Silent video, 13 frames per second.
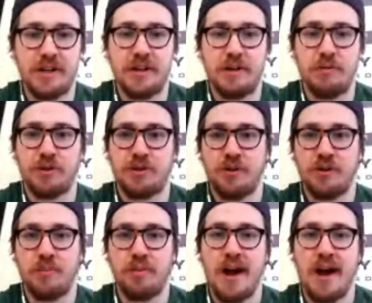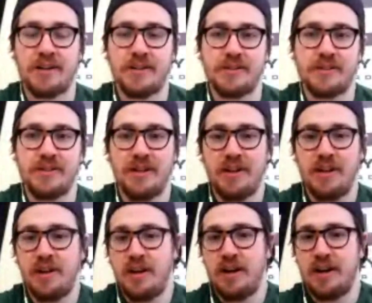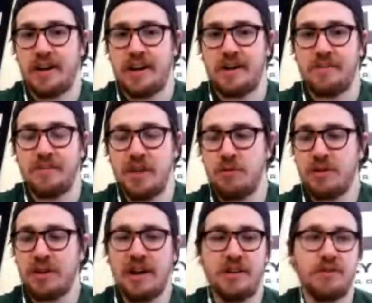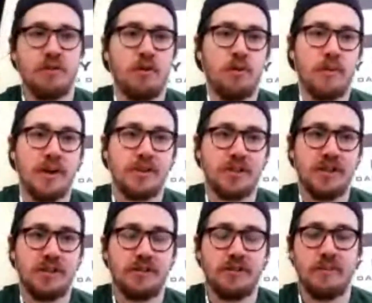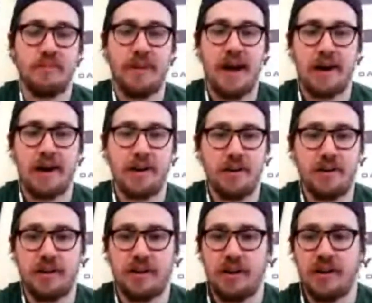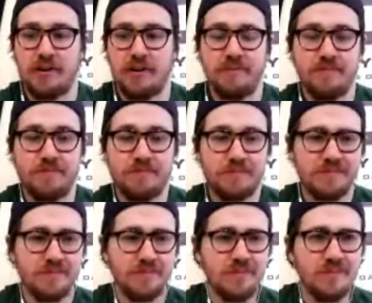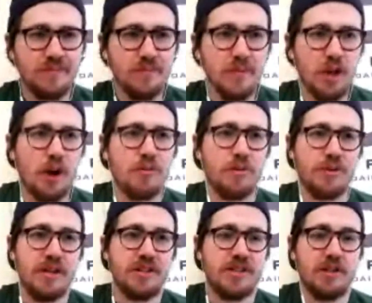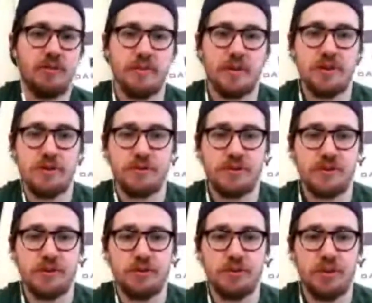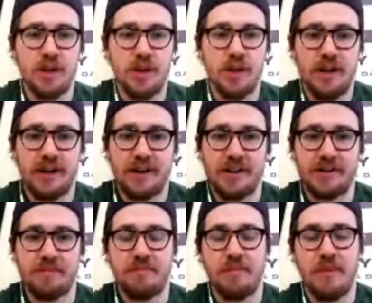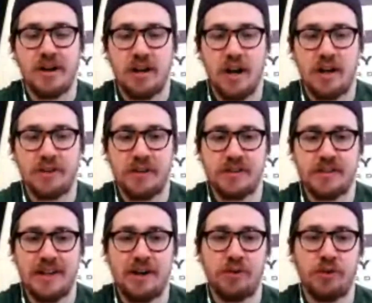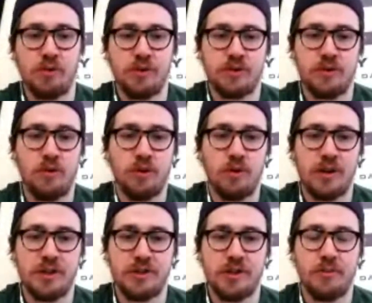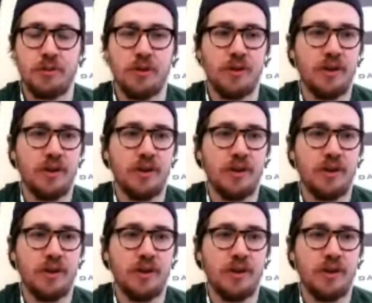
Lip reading: He returned to practice. He would kind of throw a wrench into the back guard rotation that we've been used to. Mike Conley is out. Norris Cole, questionable.